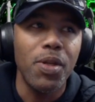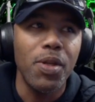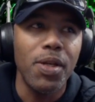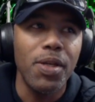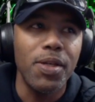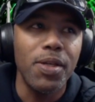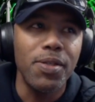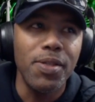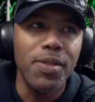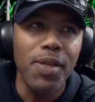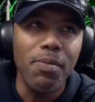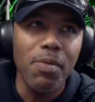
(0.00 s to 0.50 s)

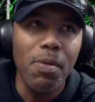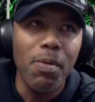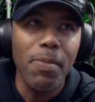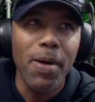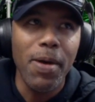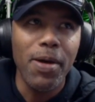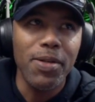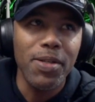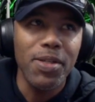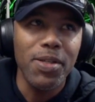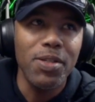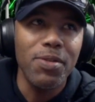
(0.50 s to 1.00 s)
There's something
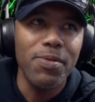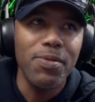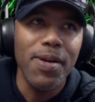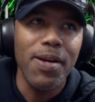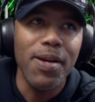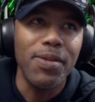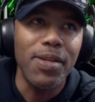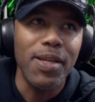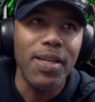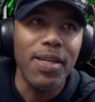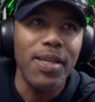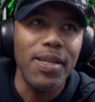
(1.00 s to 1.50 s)
about this
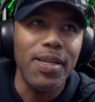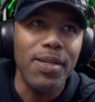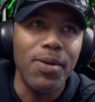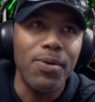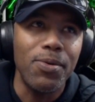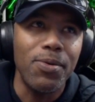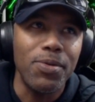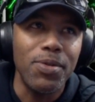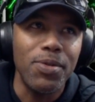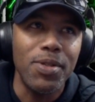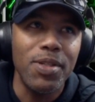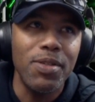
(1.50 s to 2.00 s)
crowd that he
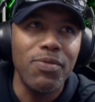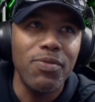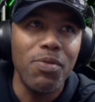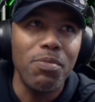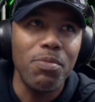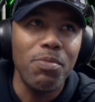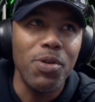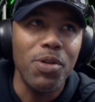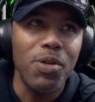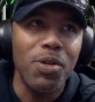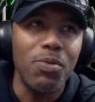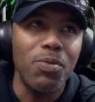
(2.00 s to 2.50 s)
knows. He's
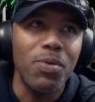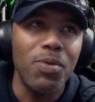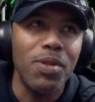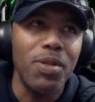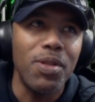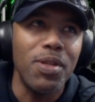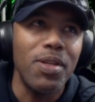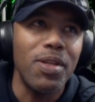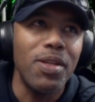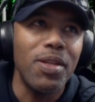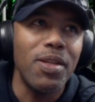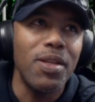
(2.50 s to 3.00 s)
familiar
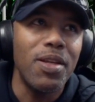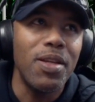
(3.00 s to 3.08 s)
with it.